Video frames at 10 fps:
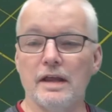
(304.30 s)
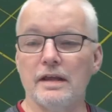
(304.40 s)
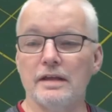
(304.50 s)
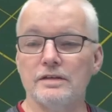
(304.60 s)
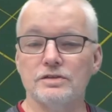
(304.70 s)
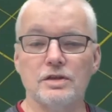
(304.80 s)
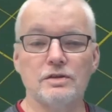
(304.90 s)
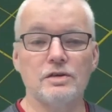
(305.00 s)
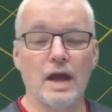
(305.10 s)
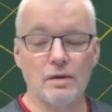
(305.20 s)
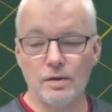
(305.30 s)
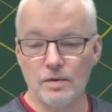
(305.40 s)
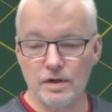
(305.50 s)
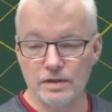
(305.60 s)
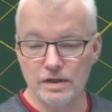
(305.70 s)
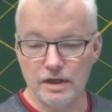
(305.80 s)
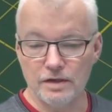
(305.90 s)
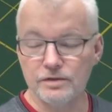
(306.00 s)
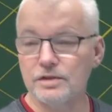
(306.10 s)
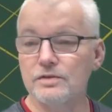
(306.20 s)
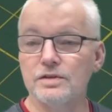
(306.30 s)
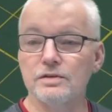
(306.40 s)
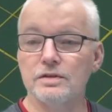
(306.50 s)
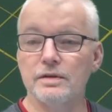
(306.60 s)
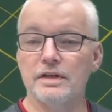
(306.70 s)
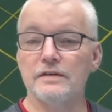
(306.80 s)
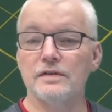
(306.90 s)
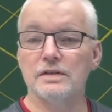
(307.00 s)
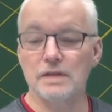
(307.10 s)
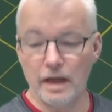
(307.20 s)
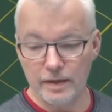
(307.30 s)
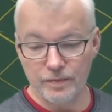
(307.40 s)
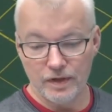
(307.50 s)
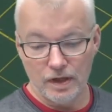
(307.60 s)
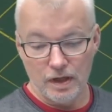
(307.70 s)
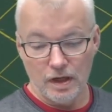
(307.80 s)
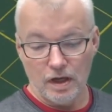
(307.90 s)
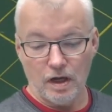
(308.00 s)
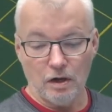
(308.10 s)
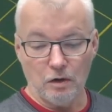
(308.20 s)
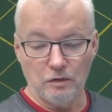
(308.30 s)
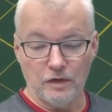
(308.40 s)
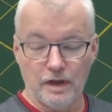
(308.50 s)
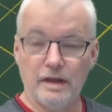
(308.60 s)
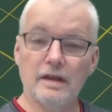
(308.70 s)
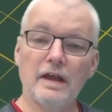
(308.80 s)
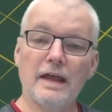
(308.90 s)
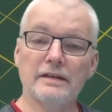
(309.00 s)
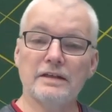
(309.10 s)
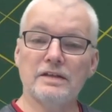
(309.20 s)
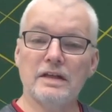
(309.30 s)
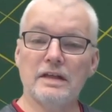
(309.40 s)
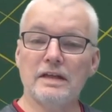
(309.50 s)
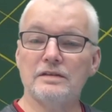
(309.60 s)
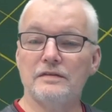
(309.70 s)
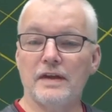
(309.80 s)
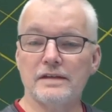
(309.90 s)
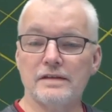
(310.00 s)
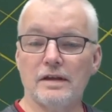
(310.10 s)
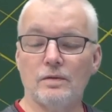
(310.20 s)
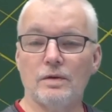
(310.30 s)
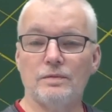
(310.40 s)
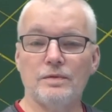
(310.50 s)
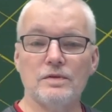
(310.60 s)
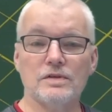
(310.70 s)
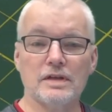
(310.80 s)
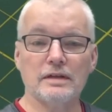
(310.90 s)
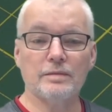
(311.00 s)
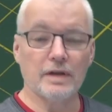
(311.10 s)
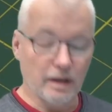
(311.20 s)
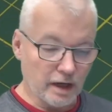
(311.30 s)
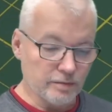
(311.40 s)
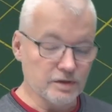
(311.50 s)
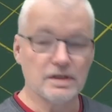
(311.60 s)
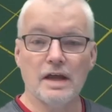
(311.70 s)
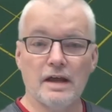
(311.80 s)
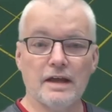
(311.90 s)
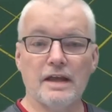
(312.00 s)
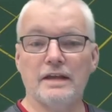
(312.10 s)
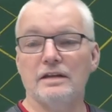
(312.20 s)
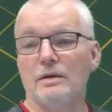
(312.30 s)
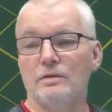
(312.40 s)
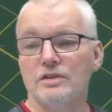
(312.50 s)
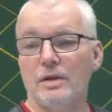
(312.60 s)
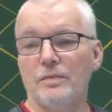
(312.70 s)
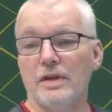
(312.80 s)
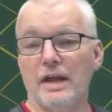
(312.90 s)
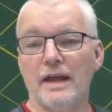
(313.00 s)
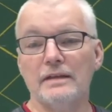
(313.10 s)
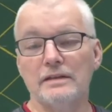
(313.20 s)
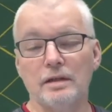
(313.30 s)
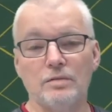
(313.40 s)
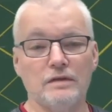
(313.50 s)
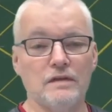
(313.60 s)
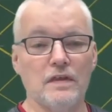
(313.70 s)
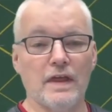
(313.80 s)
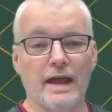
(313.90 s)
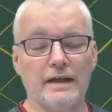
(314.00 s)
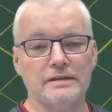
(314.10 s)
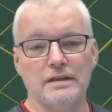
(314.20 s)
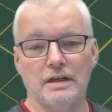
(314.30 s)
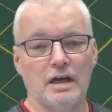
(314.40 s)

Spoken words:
and show you how it works and introduce you to a different type of LED interfacing. We'll be using a little bit of libraries. Again, we're jumping ahead a little bit for that